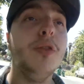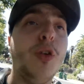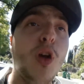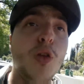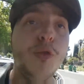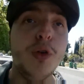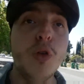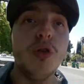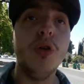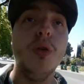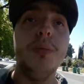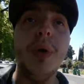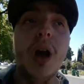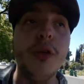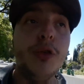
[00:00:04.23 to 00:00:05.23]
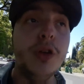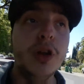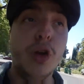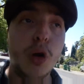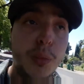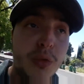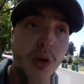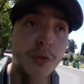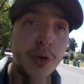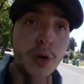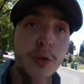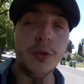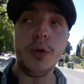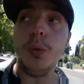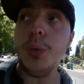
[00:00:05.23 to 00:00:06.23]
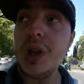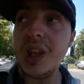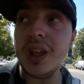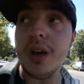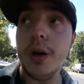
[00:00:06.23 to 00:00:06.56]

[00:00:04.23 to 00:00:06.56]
Frost Abuser back for another update video for the week